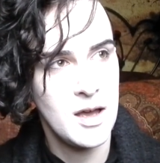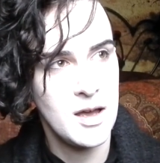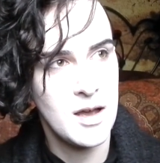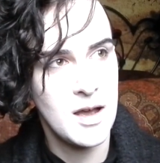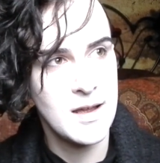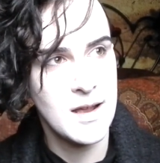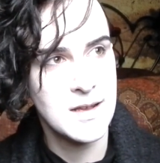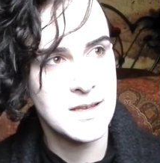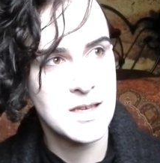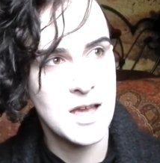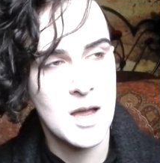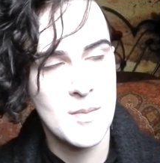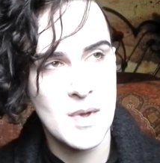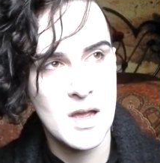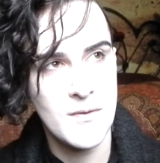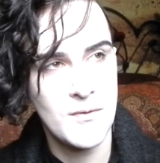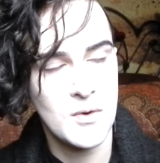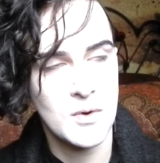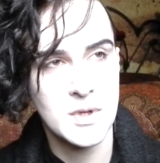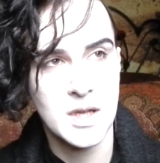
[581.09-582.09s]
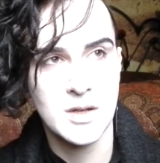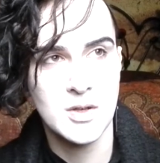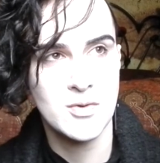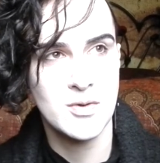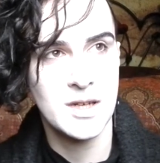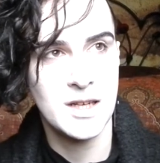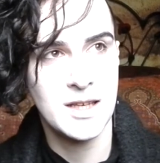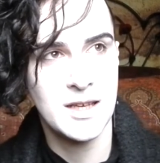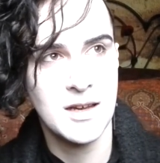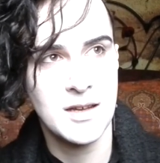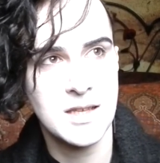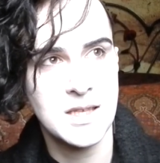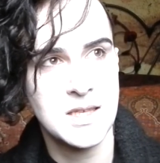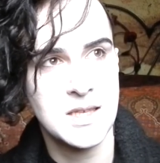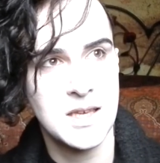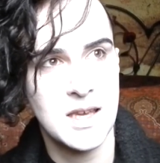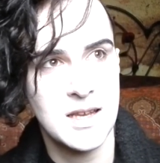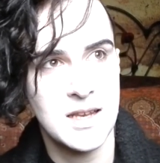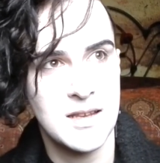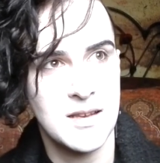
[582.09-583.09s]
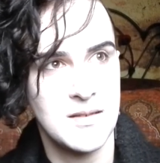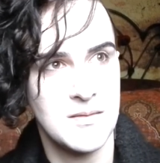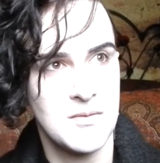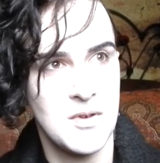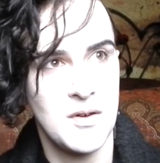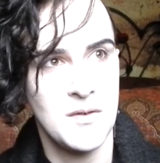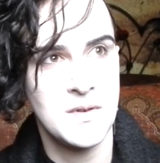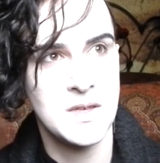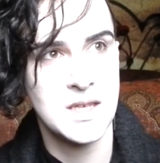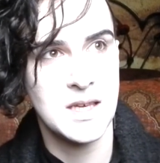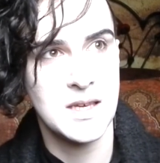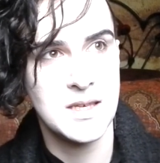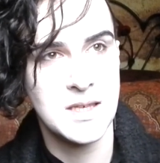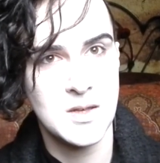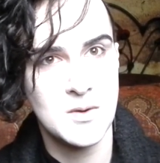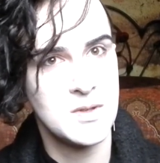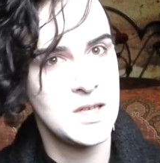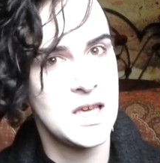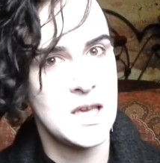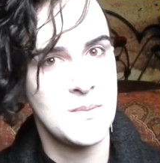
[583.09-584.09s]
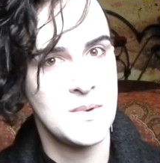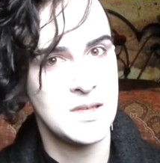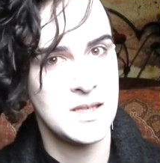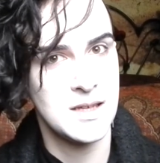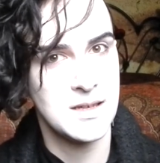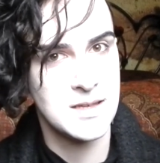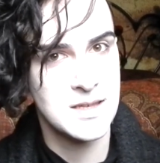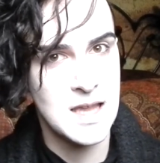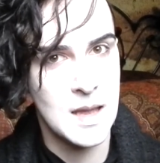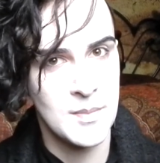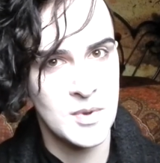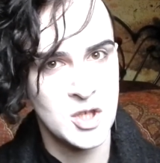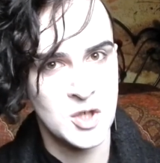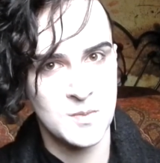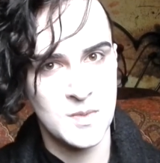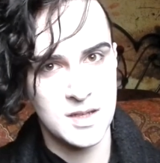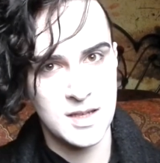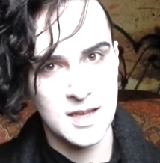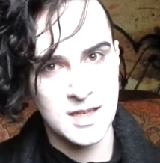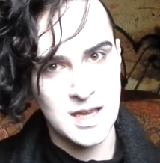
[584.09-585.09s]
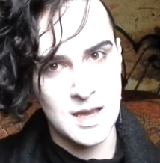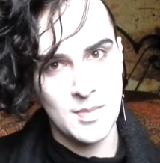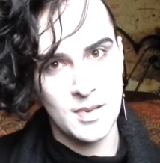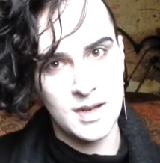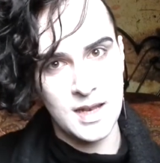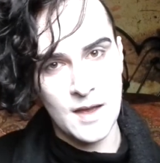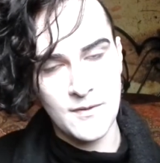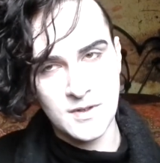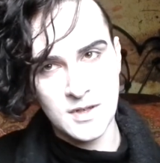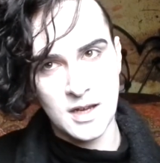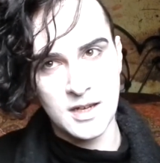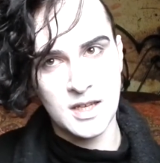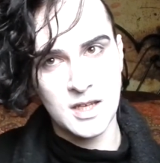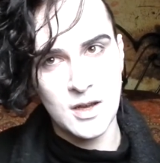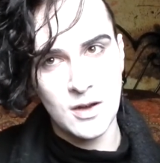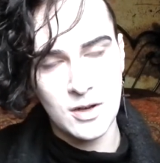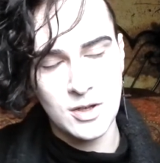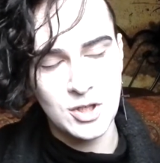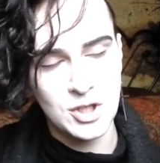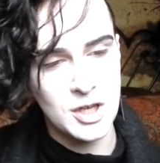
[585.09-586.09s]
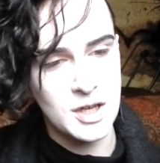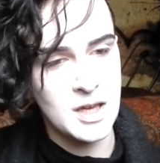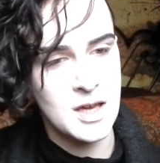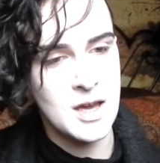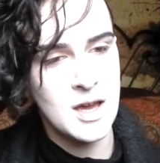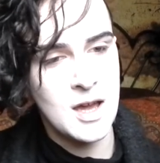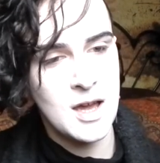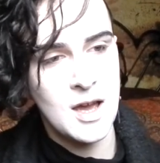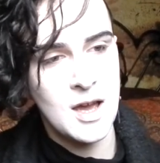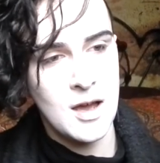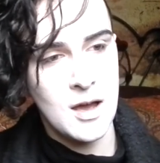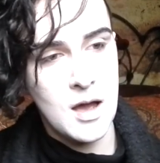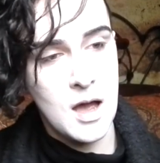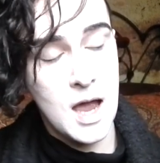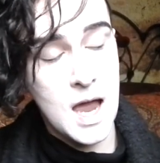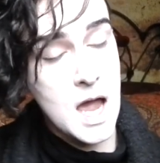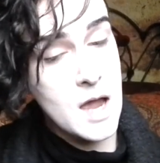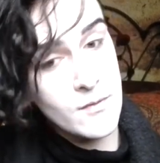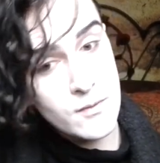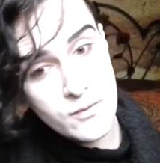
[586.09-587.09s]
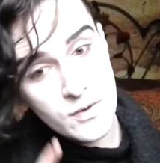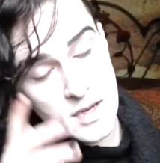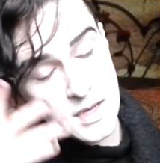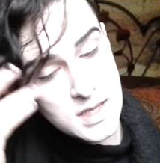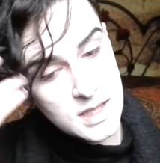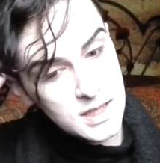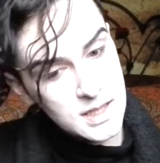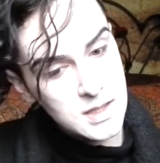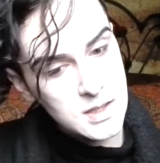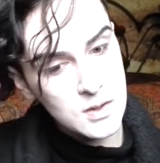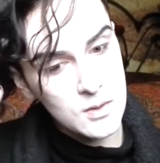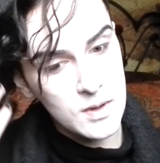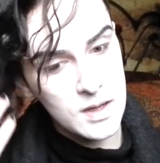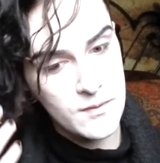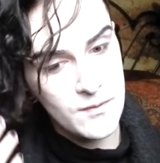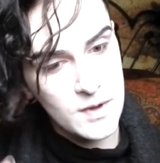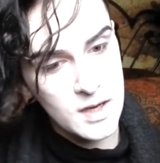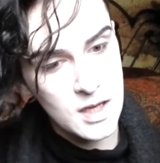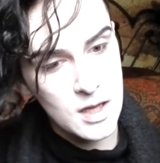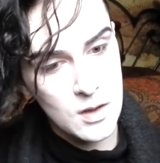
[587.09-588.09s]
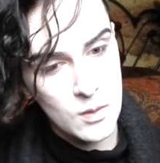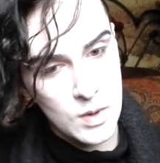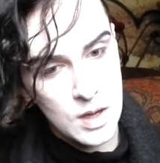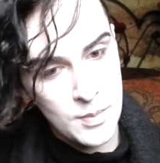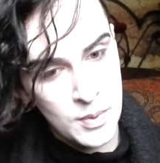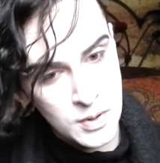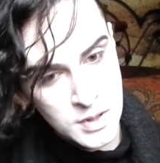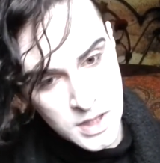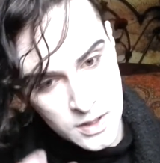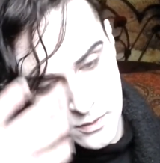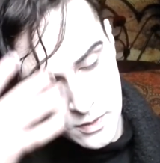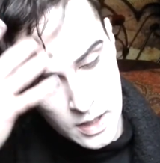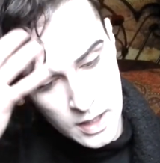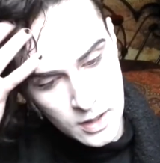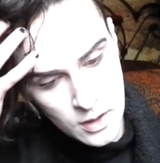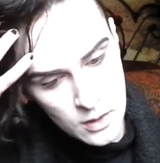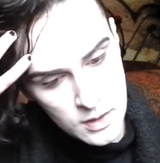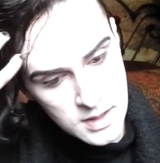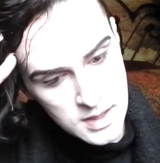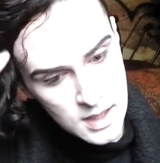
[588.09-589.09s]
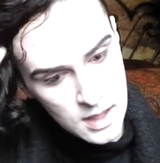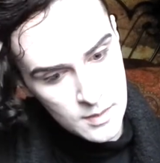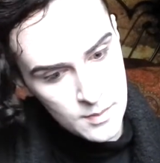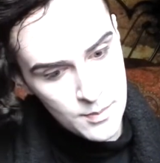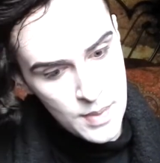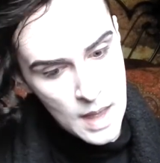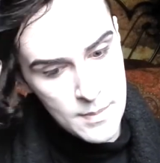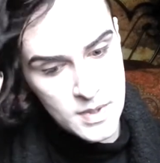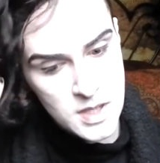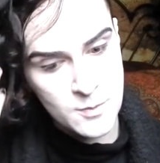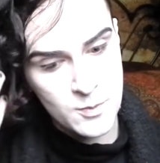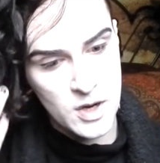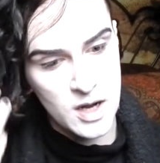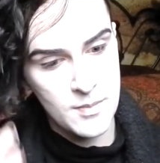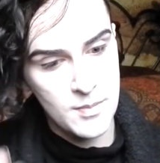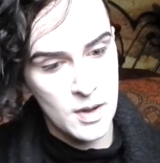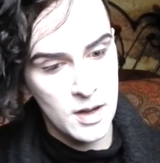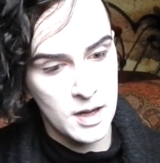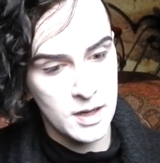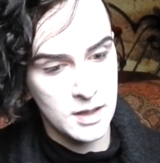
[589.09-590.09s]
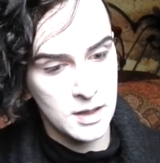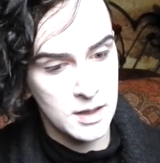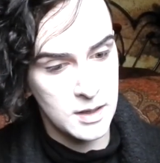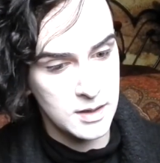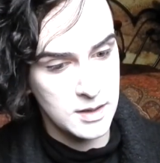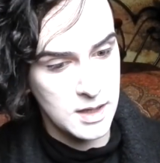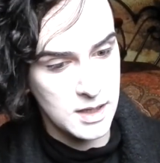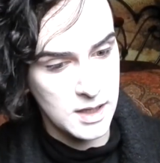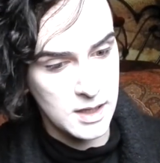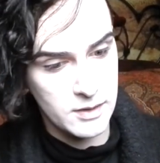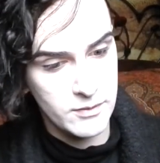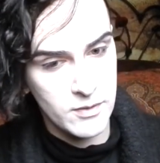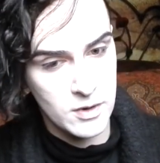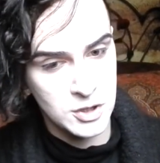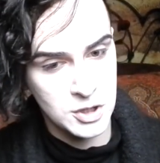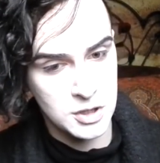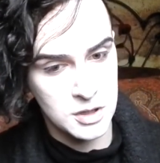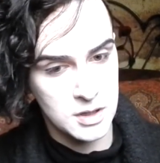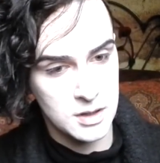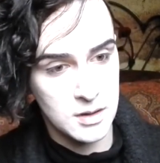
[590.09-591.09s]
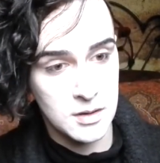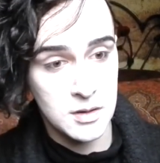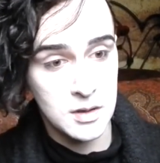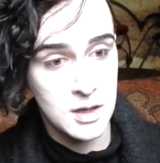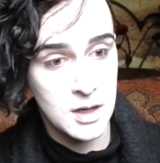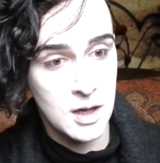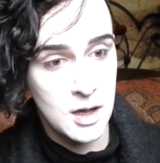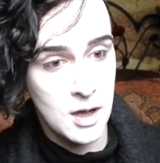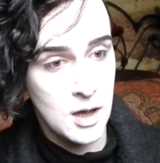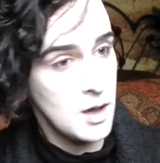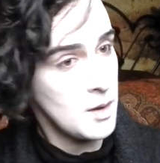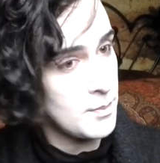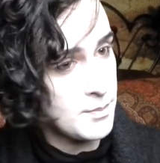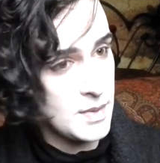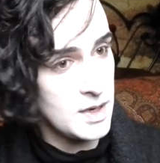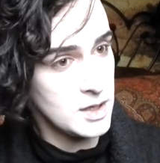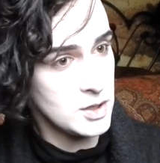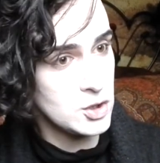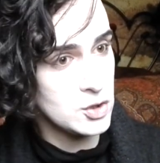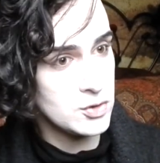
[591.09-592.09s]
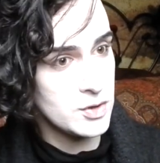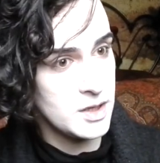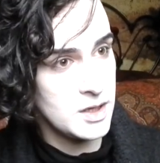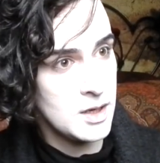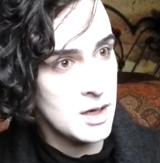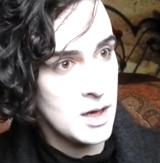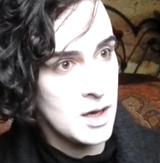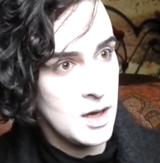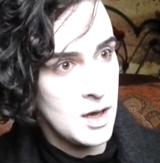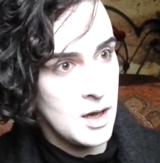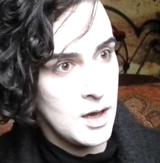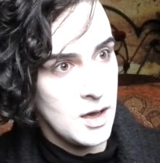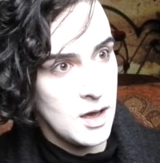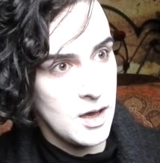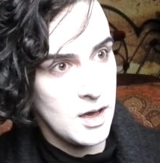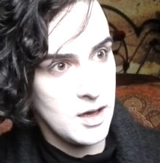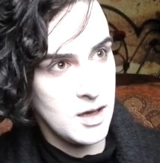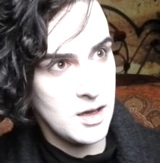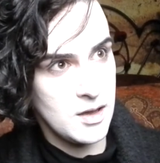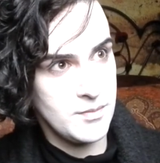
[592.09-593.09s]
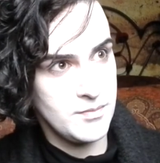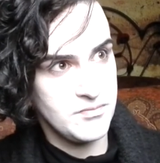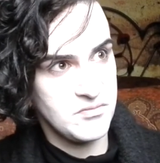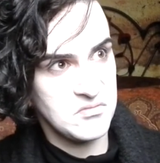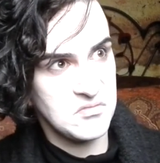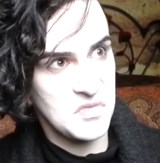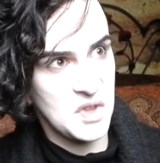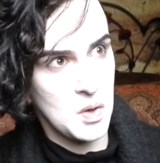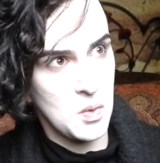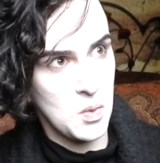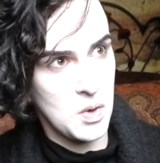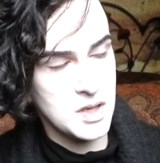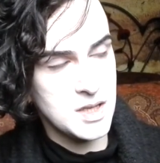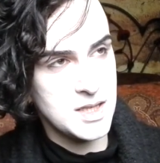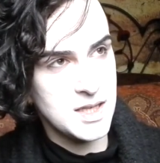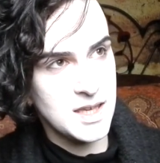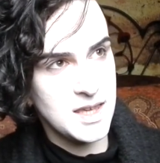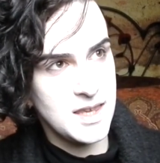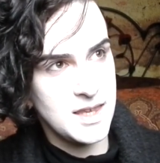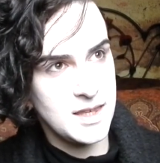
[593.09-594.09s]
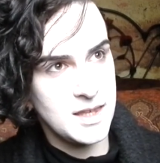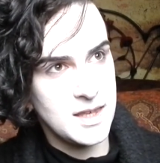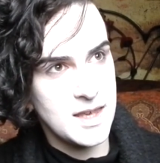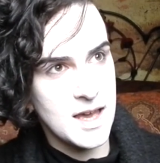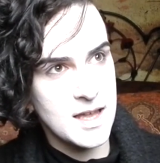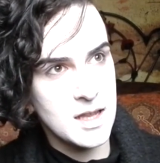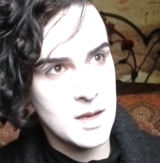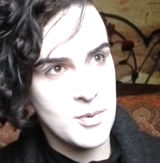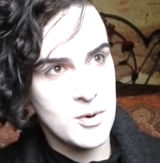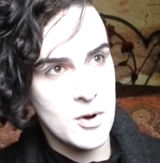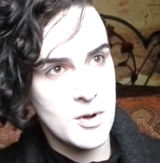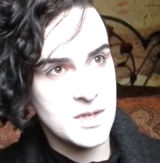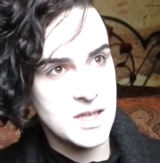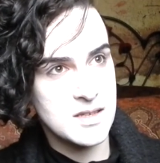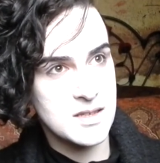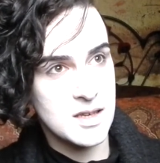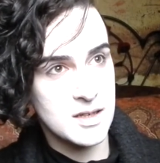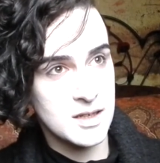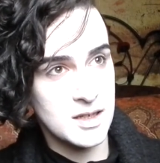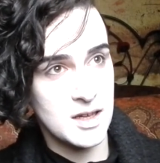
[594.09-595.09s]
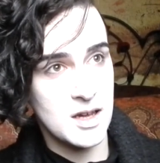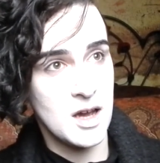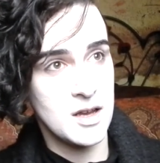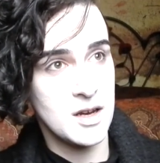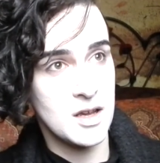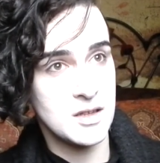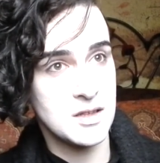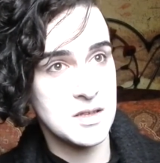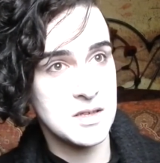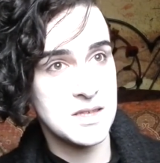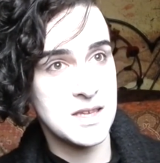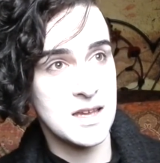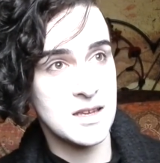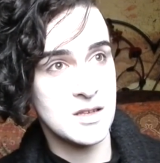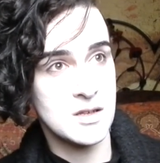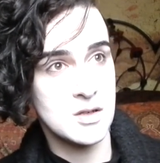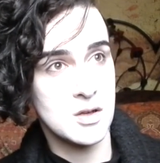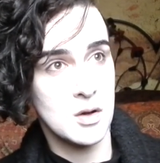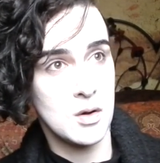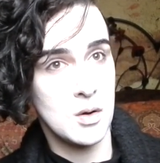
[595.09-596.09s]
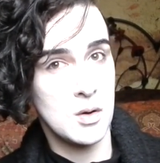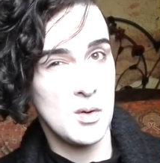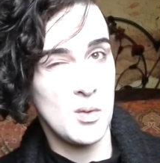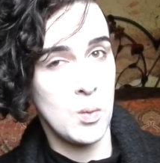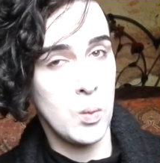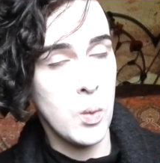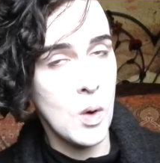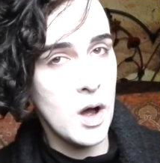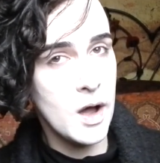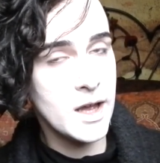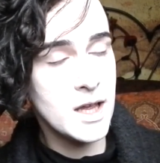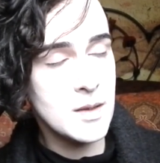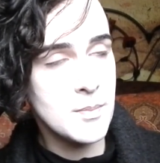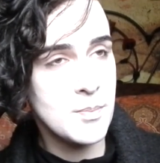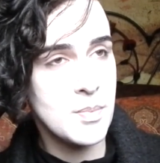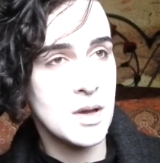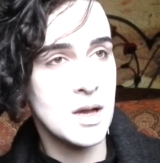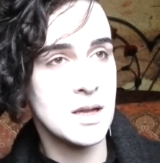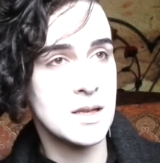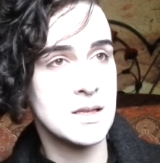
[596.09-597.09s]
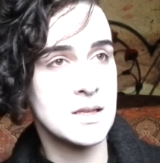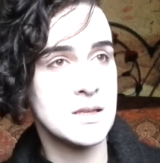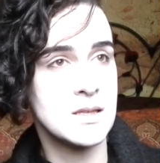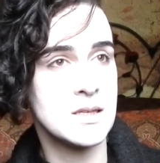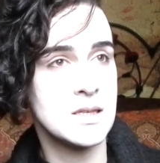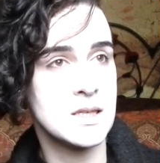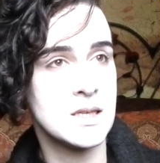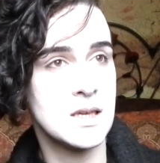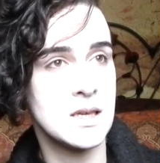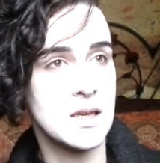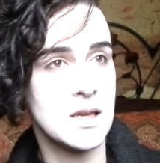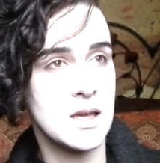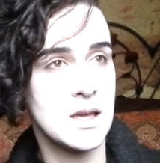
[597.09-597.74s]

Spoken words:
At a time, I thought that was really gutsy, and obviously still keeping to the establishment, that type of left ideology. I have recently saw a video where Pussy Riot got pepper sprayed by the Russian military. Once again, the protest, I can kind of understand why, but